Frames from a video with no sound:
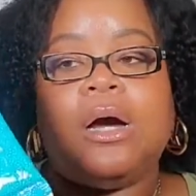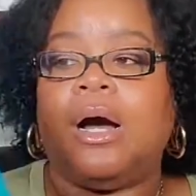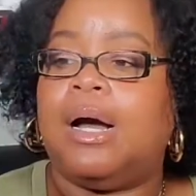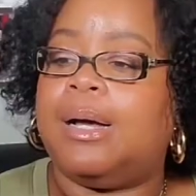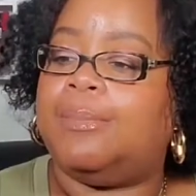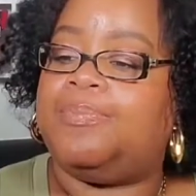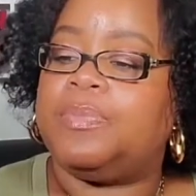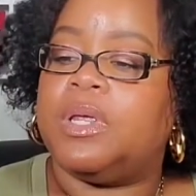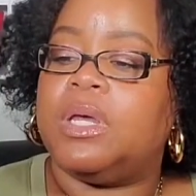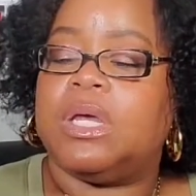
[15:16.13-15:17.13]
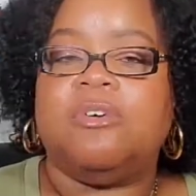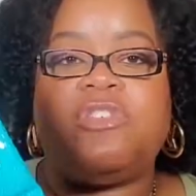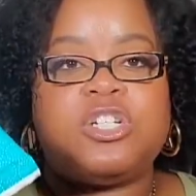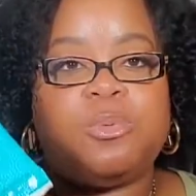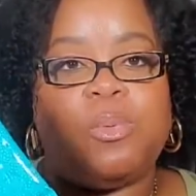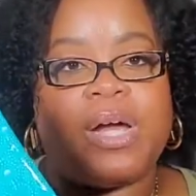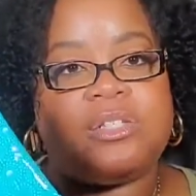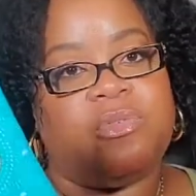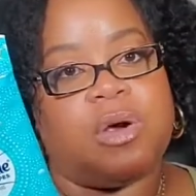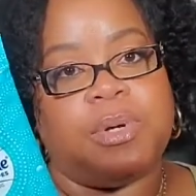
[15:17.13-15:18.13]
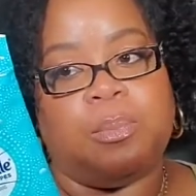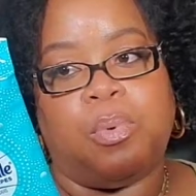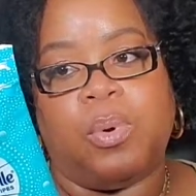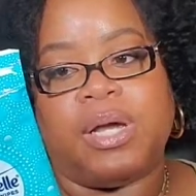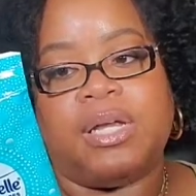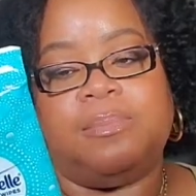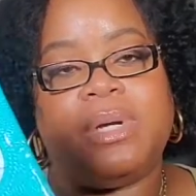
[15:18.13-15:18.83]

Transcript: Flushable wipes are very important